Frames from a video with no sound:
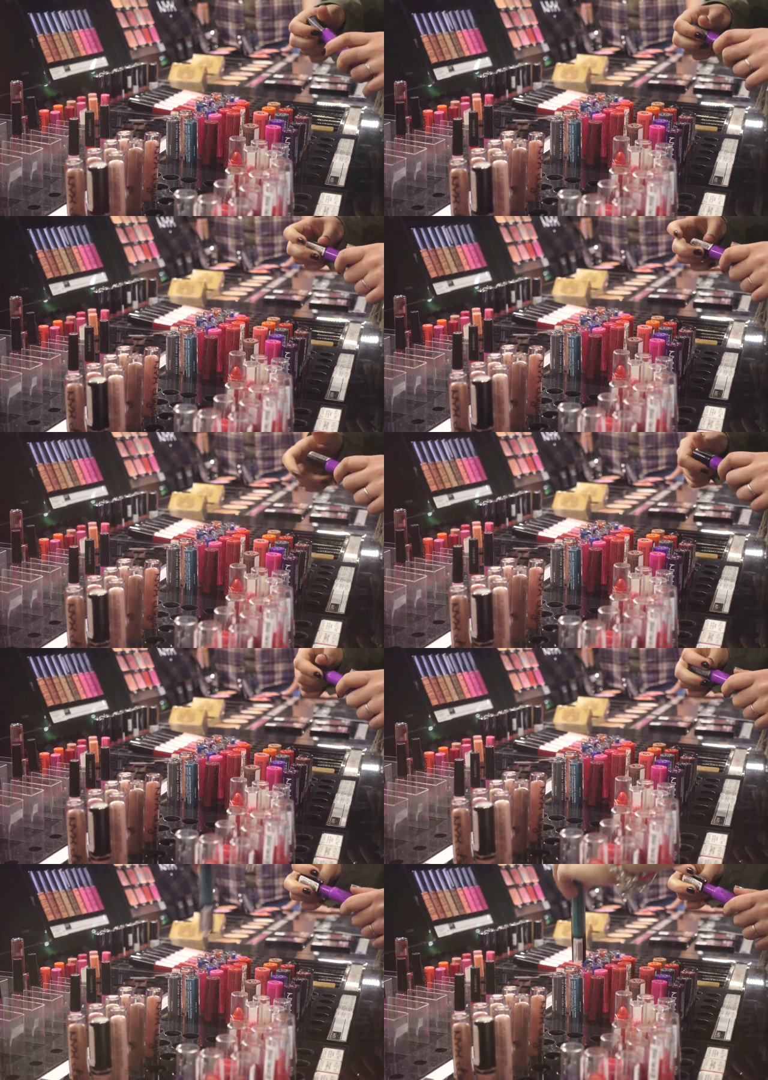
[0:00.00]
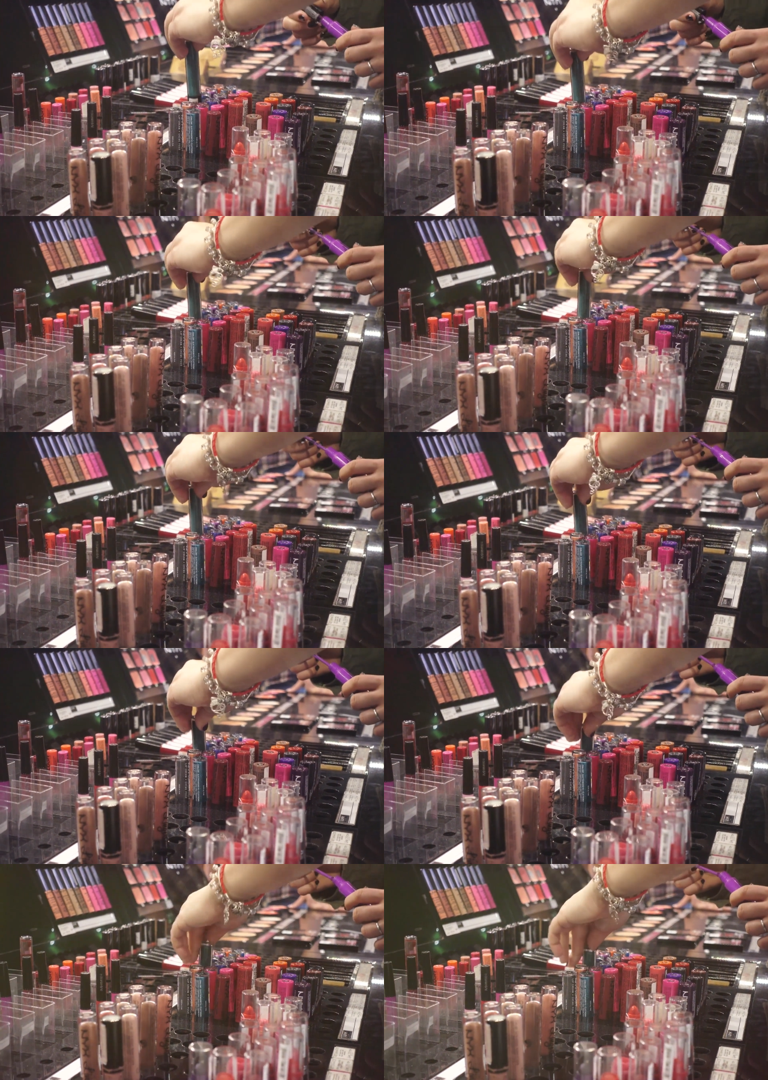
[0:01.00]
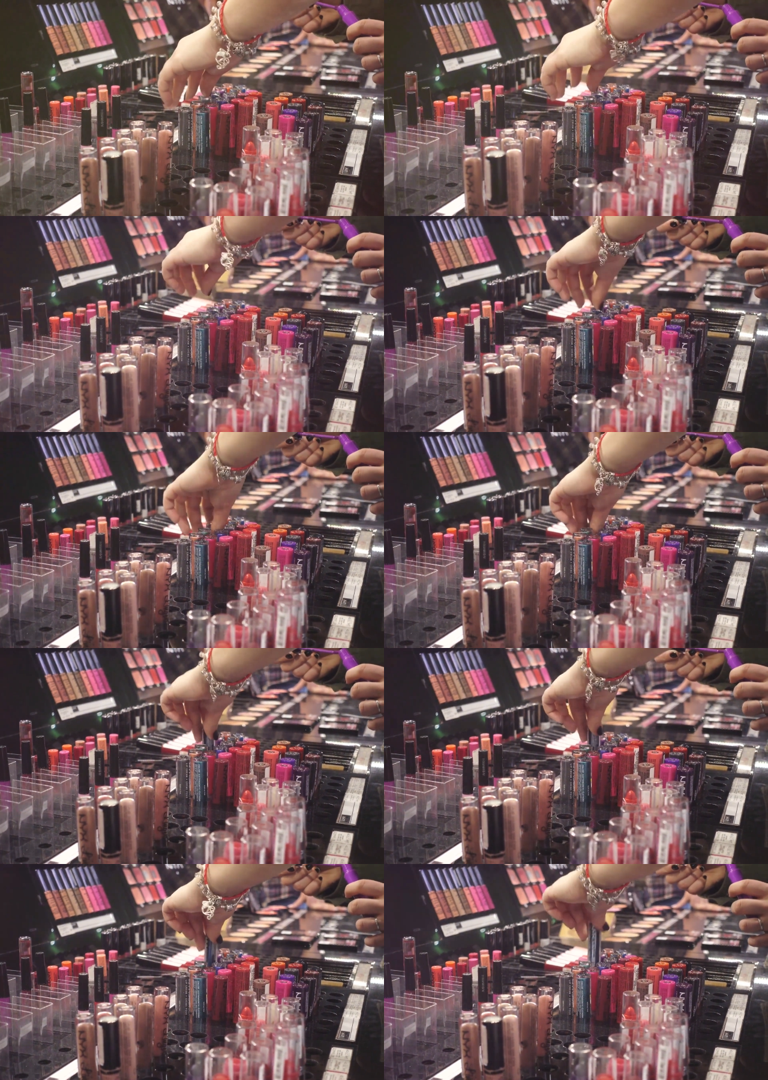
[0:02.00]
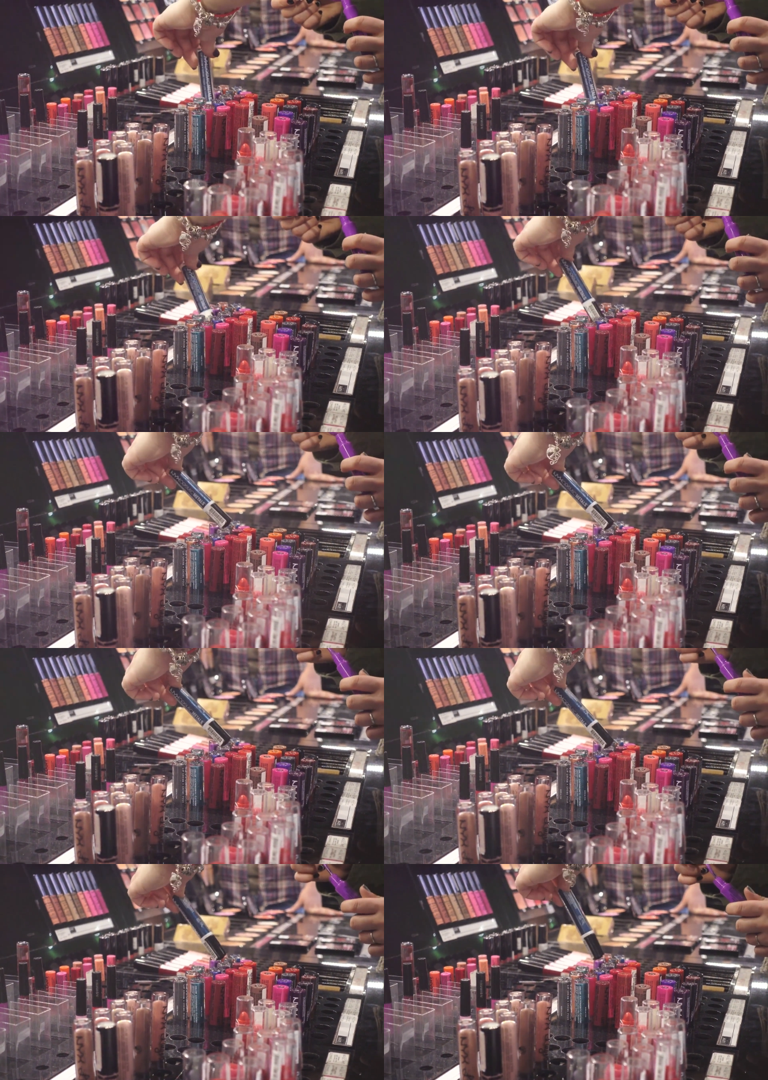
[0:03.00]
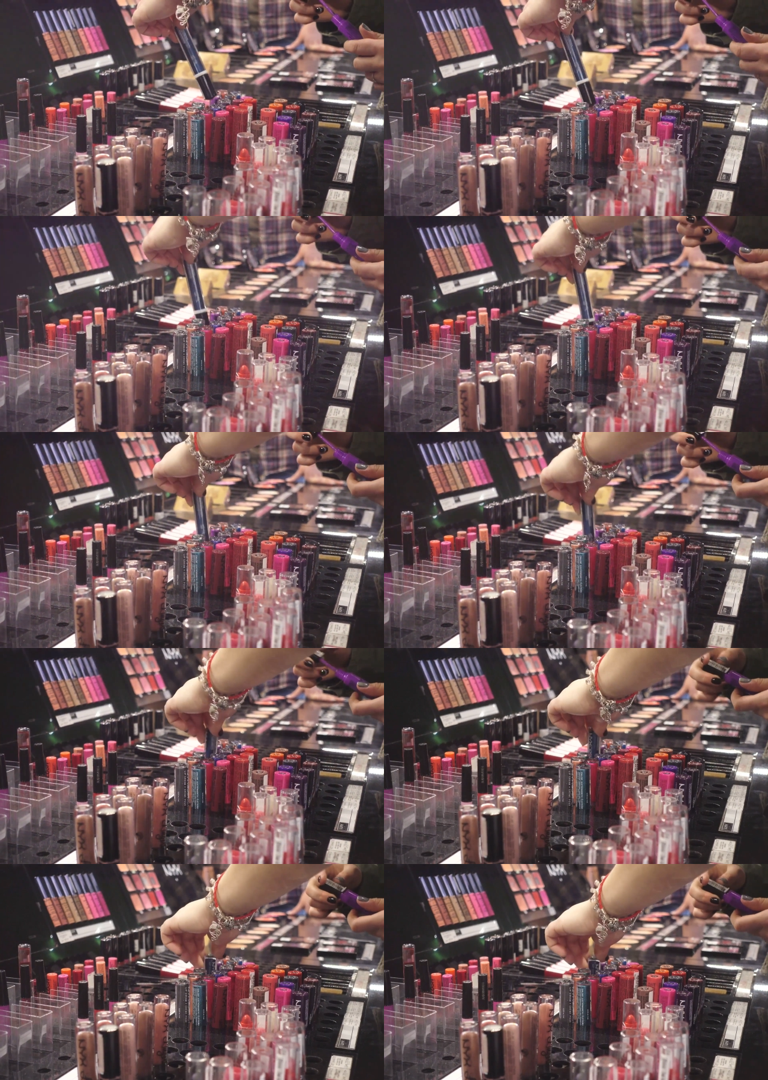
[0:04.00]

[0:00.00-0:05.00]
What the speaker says: Nobody's mouth can be seen.